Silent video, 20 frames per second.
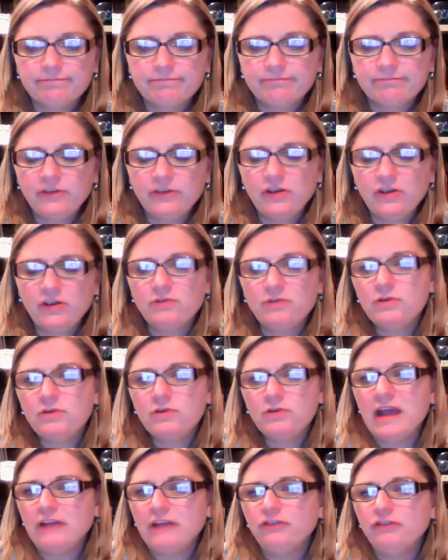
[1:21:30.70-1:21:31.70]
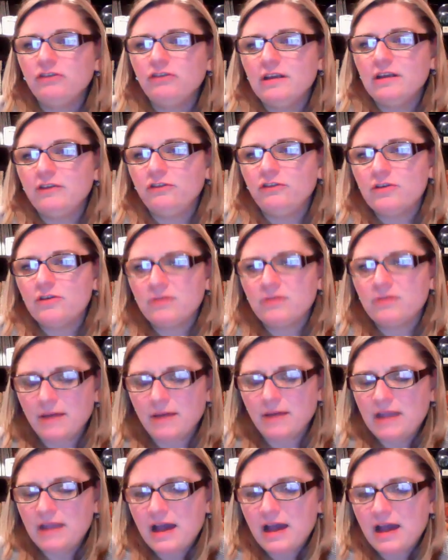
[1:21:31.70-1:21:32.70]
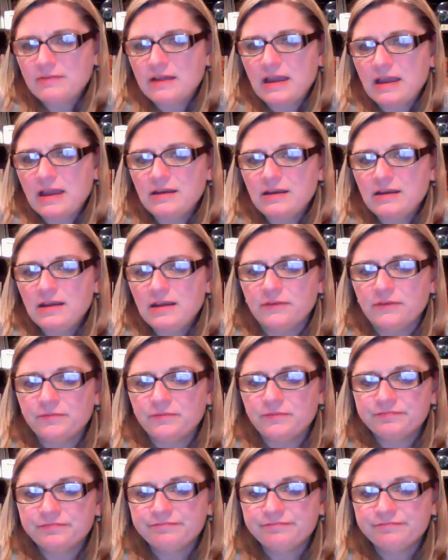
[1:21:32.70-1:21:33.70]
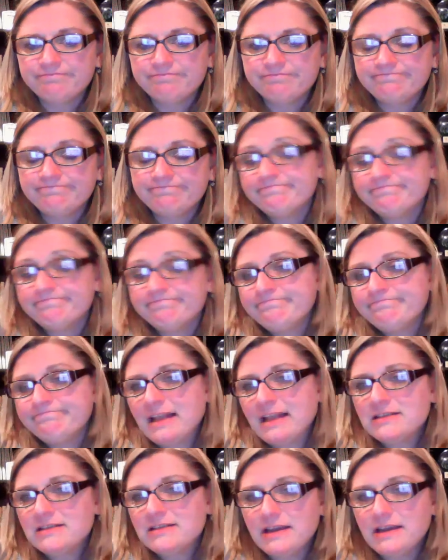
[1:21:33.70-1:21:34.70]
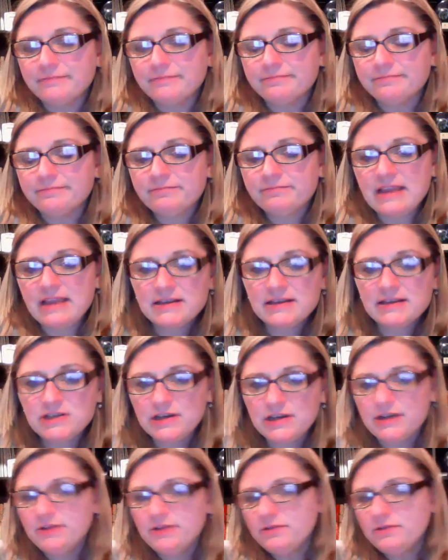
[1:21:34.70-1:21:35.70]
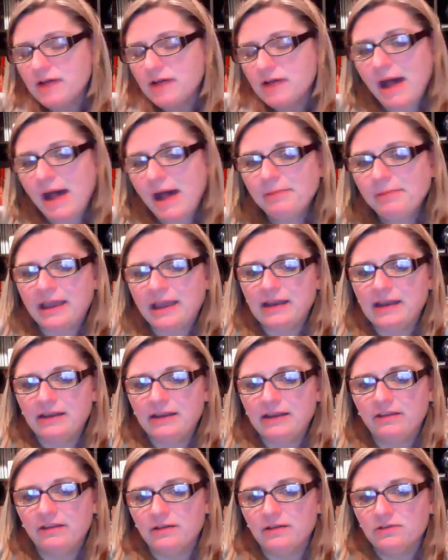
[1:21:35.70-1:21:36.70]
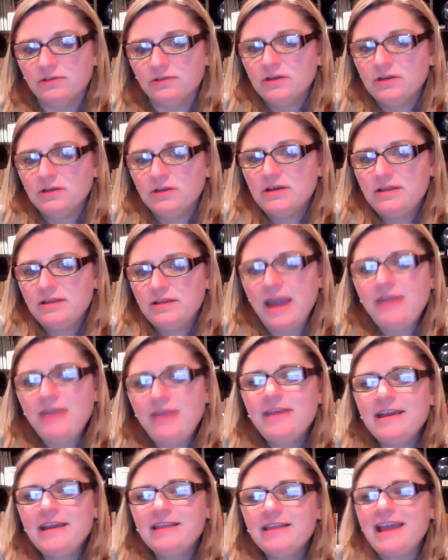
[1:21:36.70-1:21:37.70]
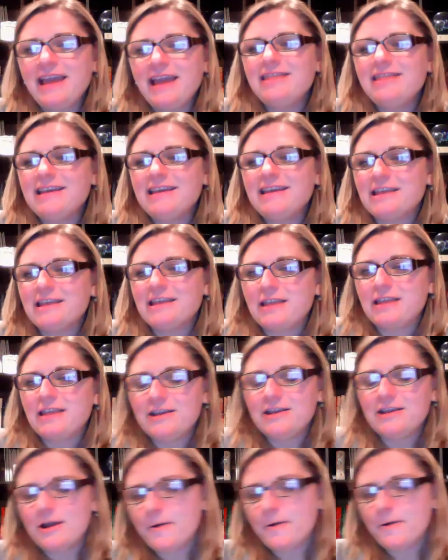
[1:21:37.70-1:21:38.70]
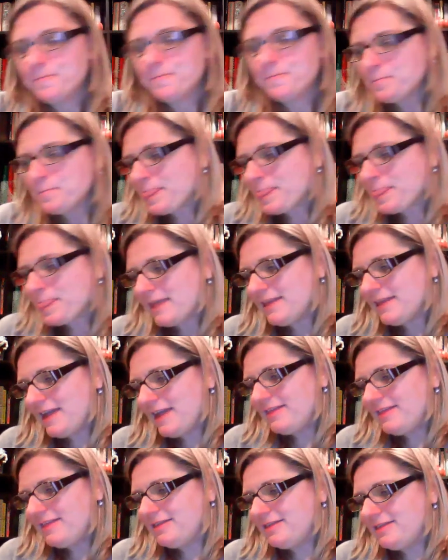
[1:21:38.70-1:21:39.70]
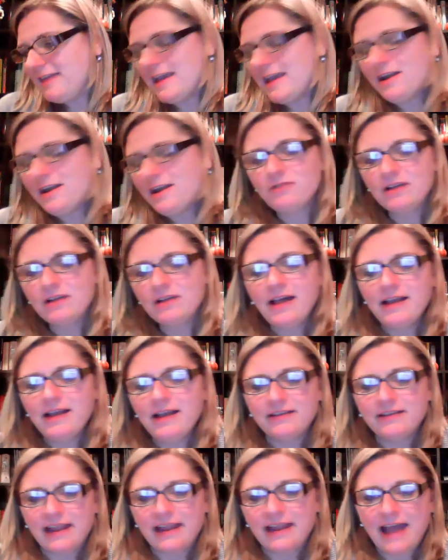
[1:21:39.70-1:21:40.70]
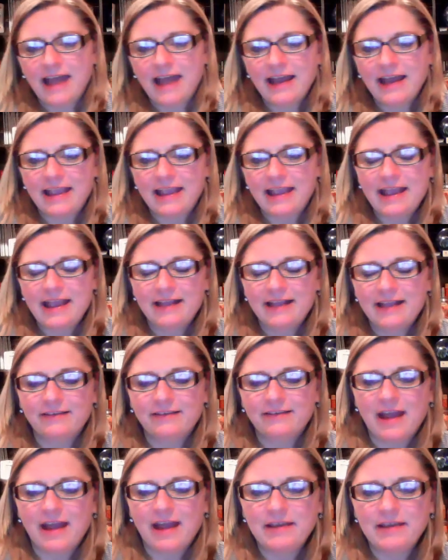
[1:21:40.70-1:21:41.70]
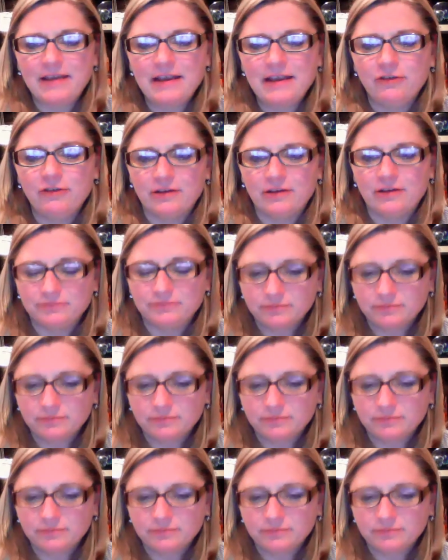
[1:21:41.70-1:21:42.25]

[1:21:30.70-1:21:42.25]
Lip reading: So the question is, do you want me obligated to you? That's it. These two, I'm obligated to. They think that, you know, they don't realize that I kind of can't stop teaching them.